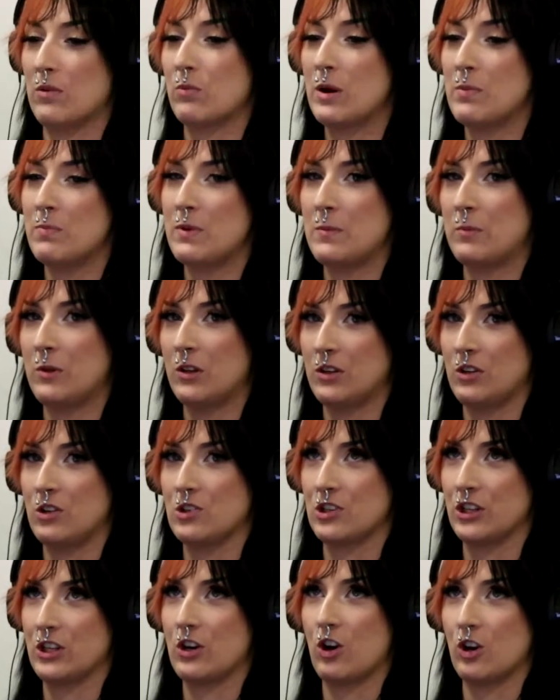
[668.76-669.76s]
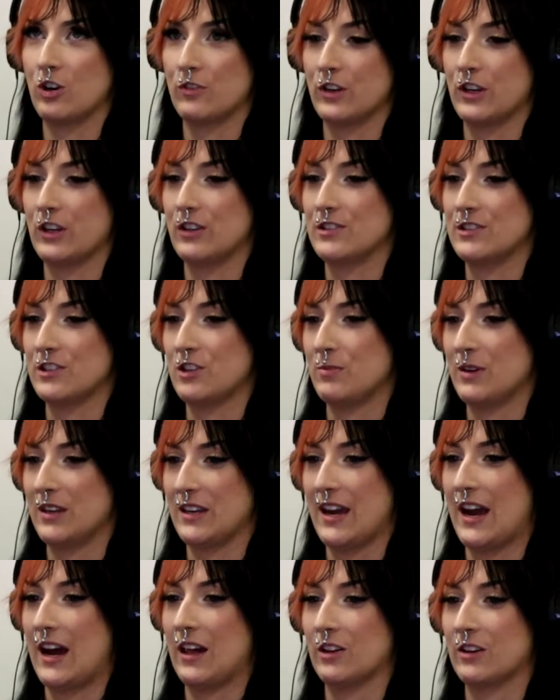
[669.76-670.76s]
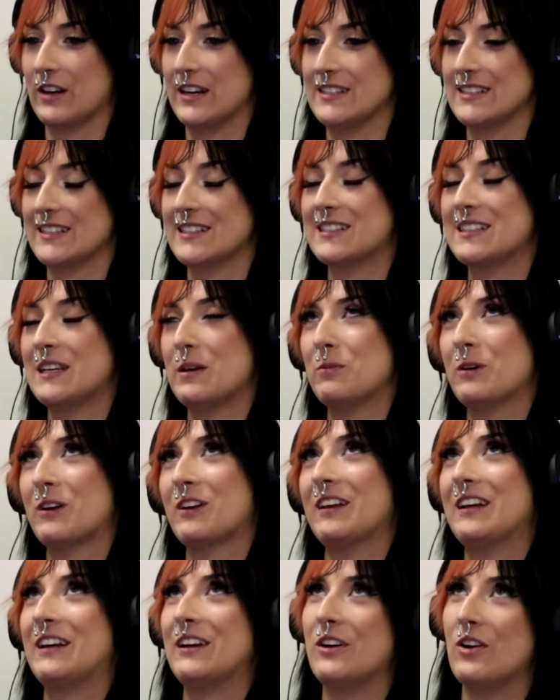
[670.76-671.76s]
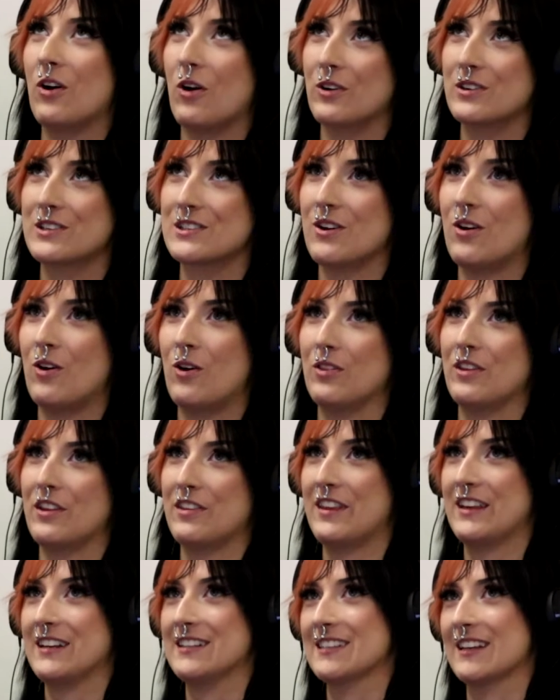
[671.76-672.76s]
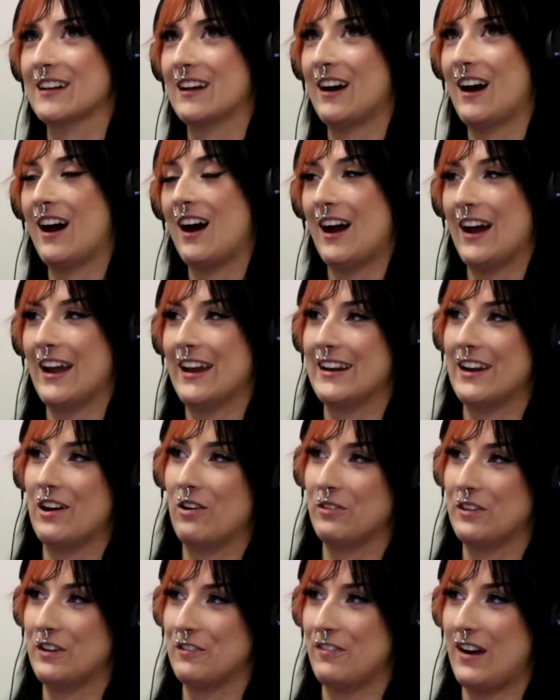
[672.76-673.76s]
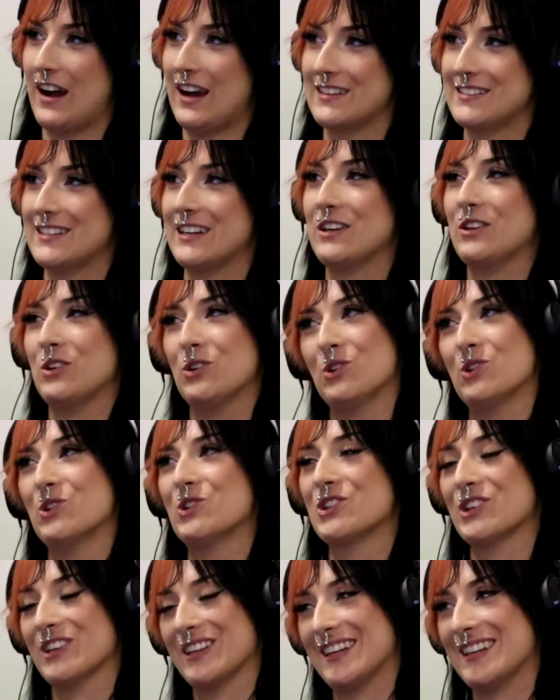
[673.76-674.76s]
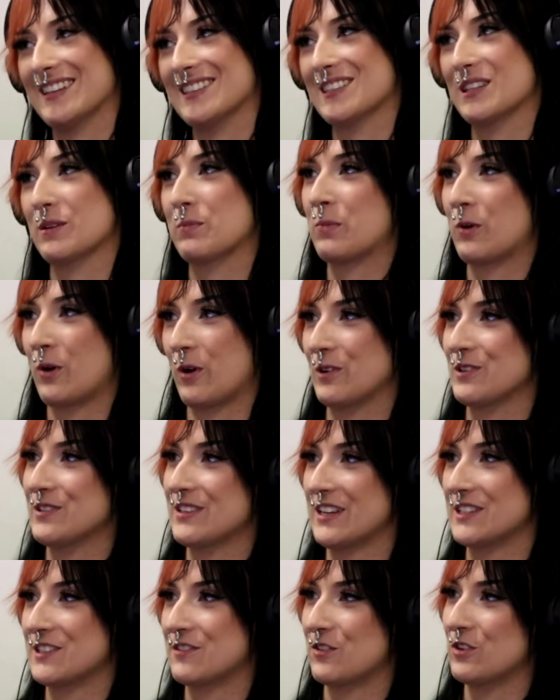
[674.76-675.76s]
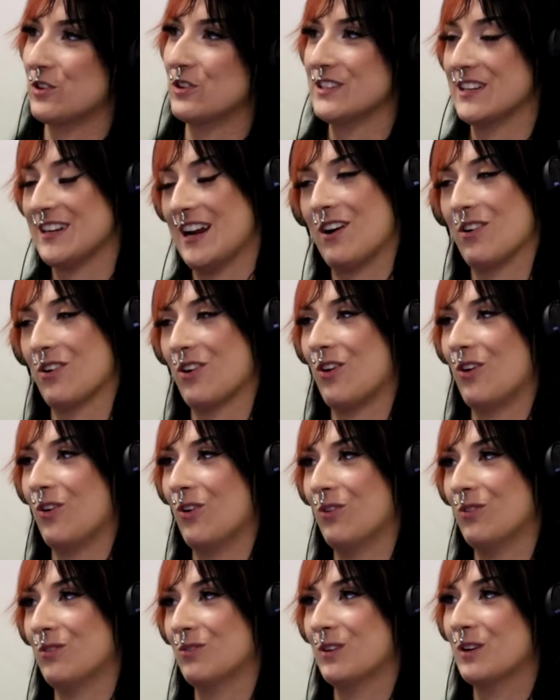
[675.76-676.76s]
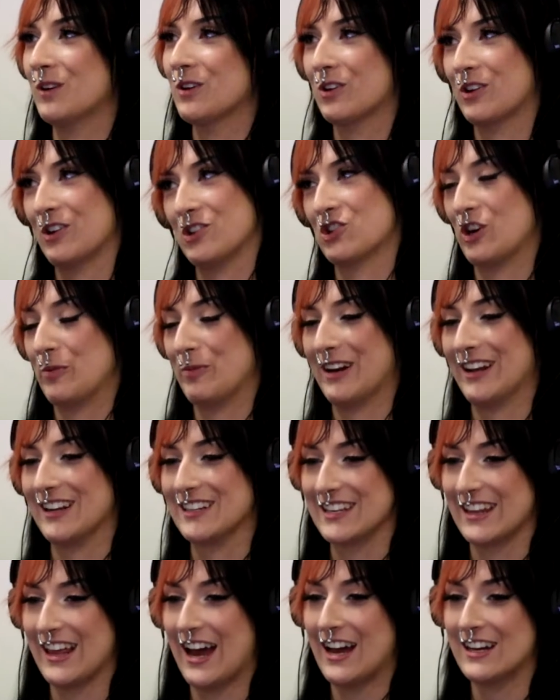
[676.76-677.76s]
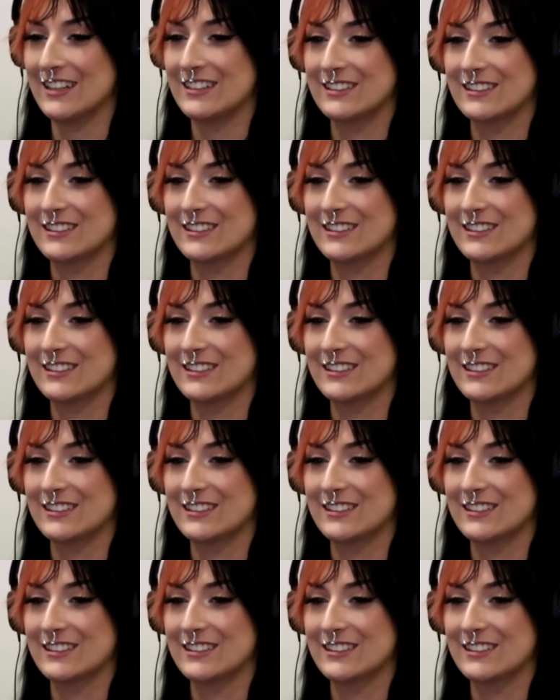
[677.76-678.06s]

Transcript: and when people are usually over-consuming calories, it's typically not on the things that are high in healthy fats. It usually is the processed foods and alcohol contributing to that.